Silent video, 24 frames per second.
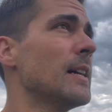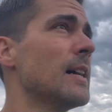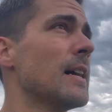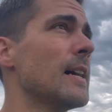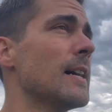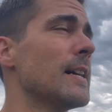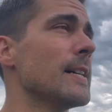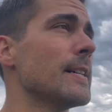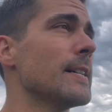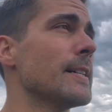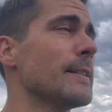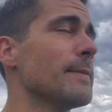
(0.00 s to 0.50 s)

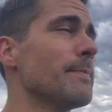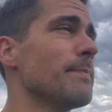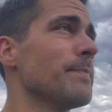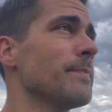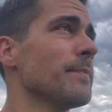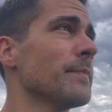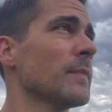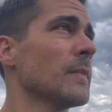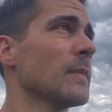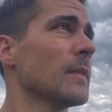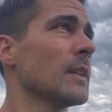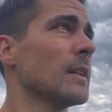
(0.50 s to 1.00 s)
Um,
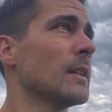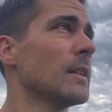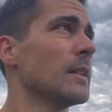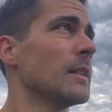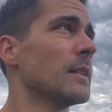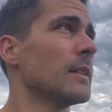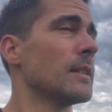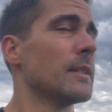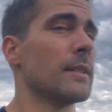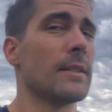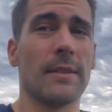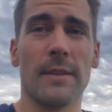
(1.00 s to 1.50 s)

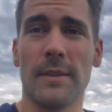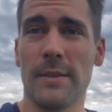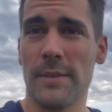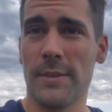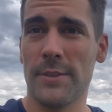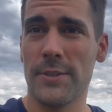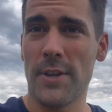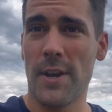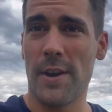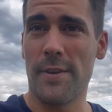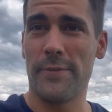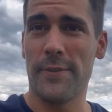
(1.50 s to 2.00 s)

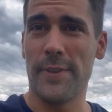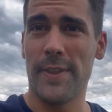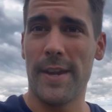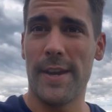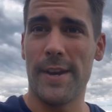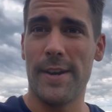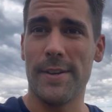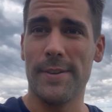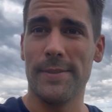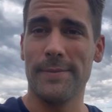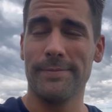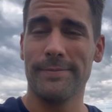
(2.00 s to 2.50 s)
sorry for the
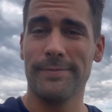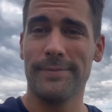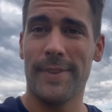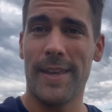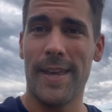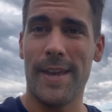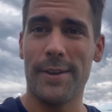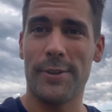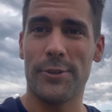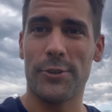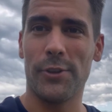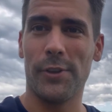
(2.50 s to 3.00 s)
hair,
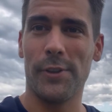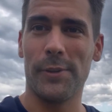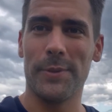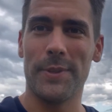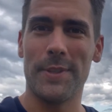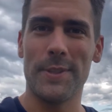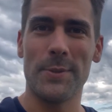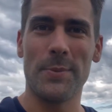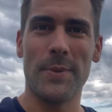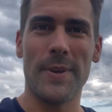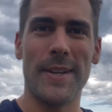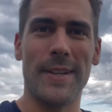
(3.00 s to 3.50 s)
can't control it with
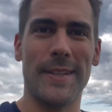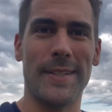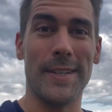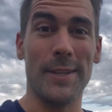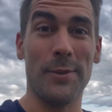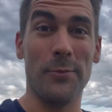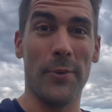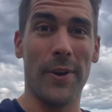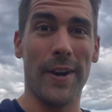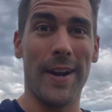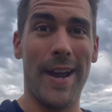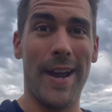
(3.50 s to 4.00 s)
this wind, didn't wear a